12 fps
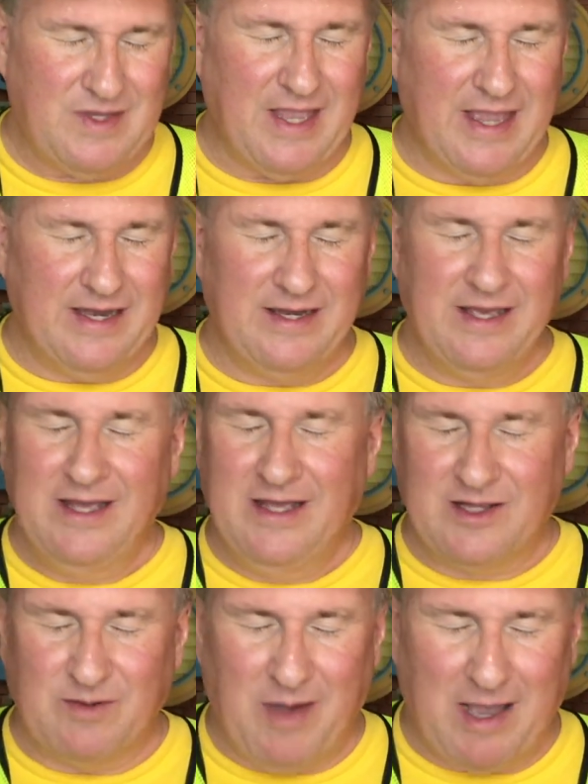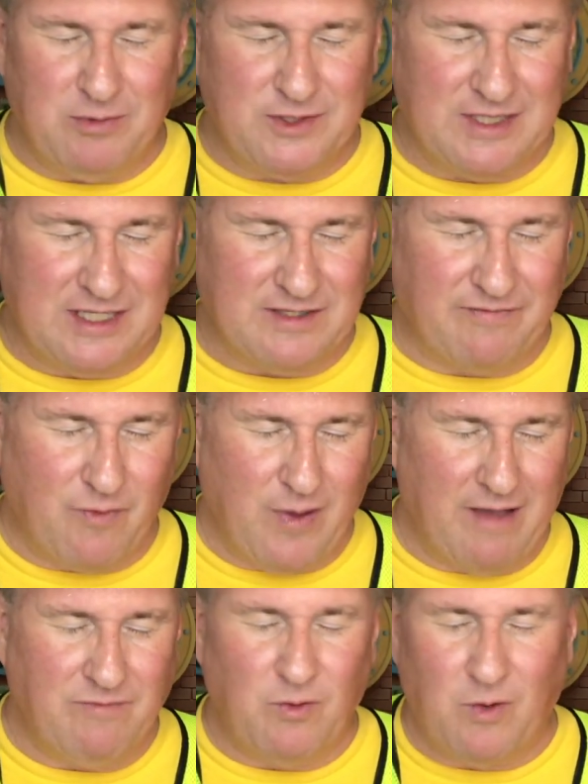And the Bible says if we
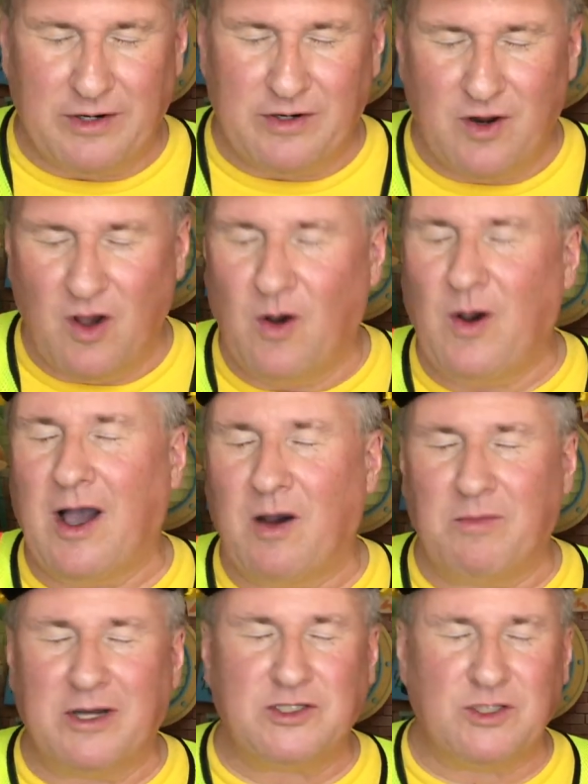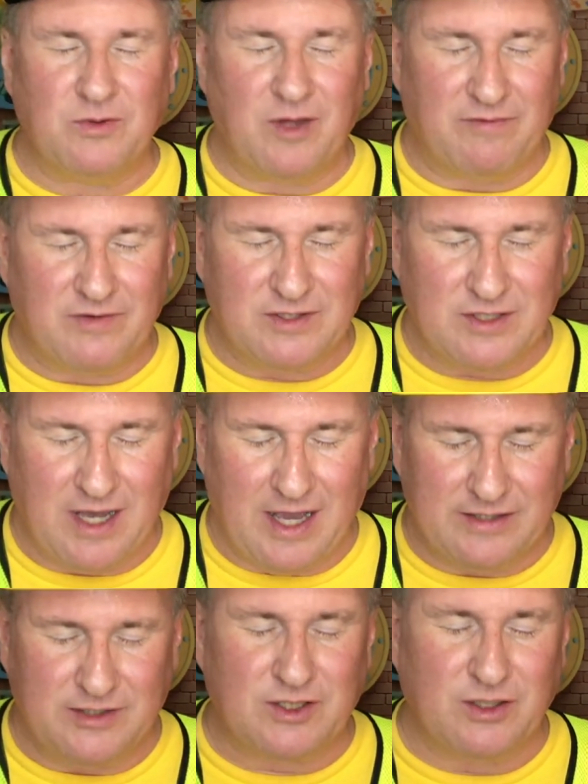ever want to know how much you love us,
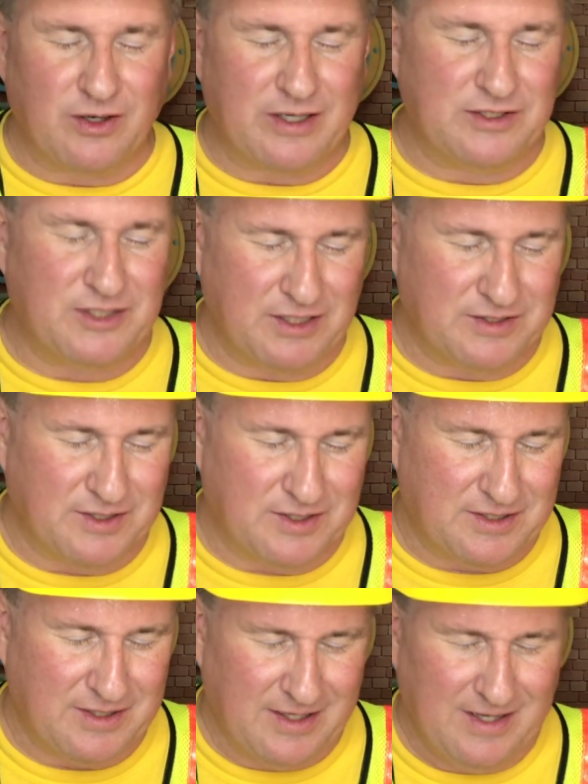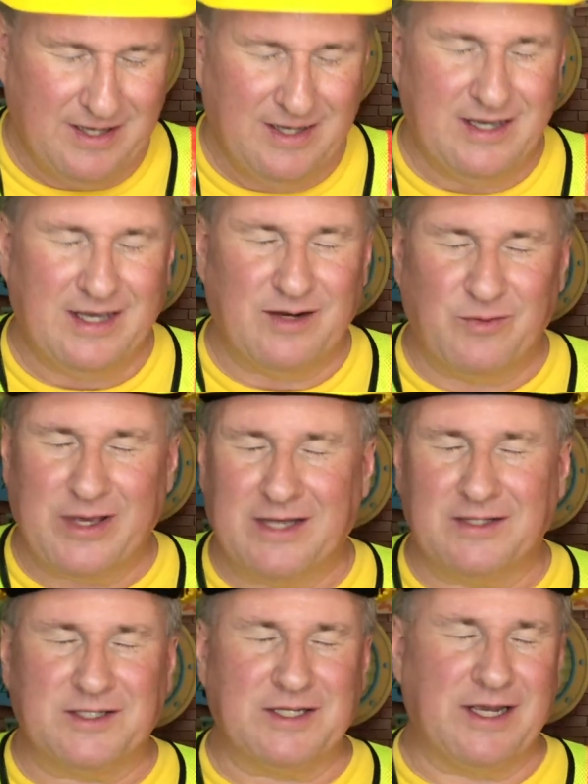God, just look at Jesus and we
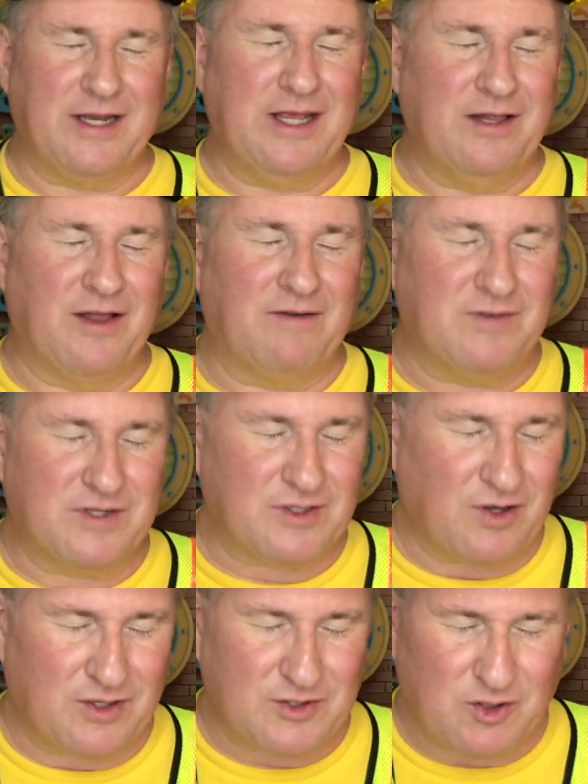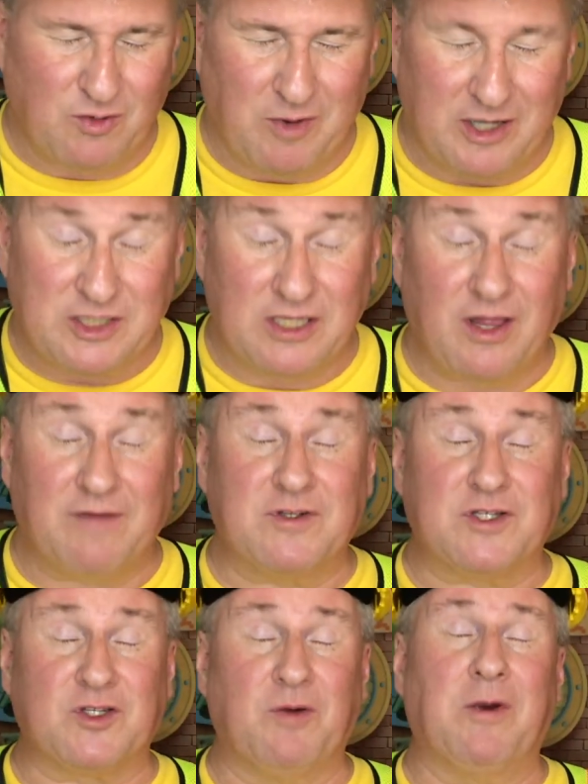can see. And he loved us all so much. He loved
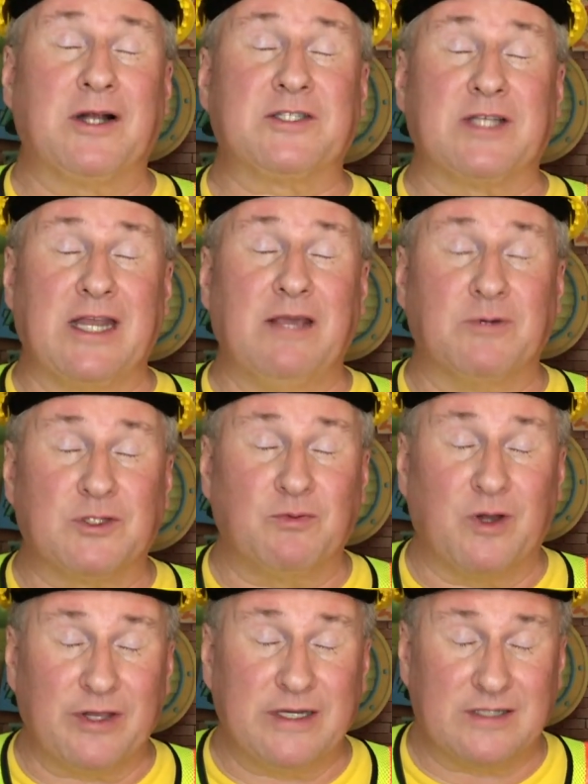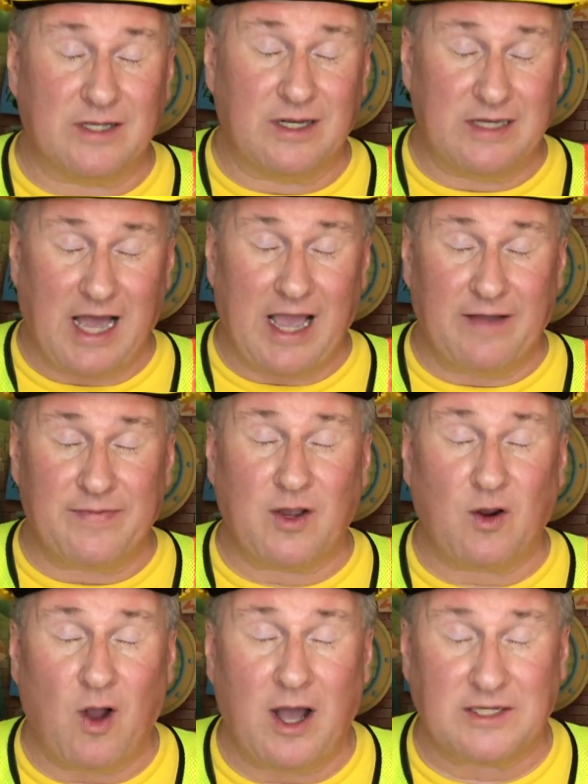us so much that he was willing to die on the
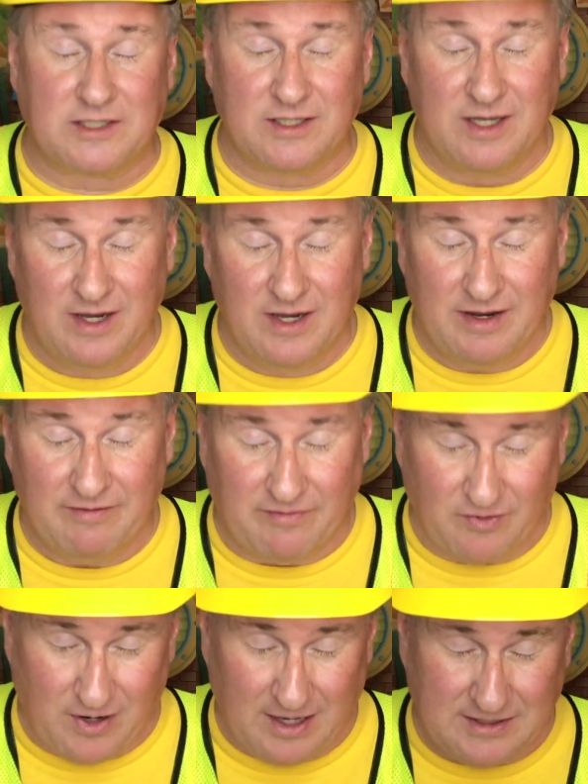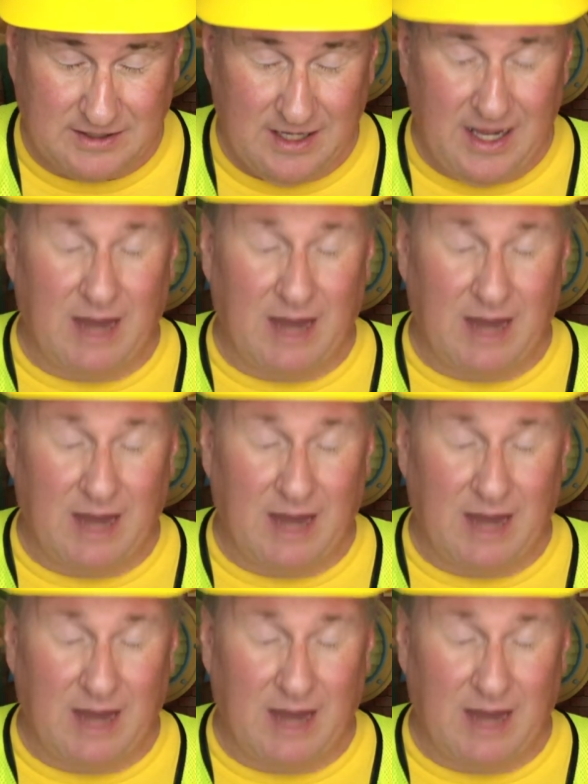cross for us.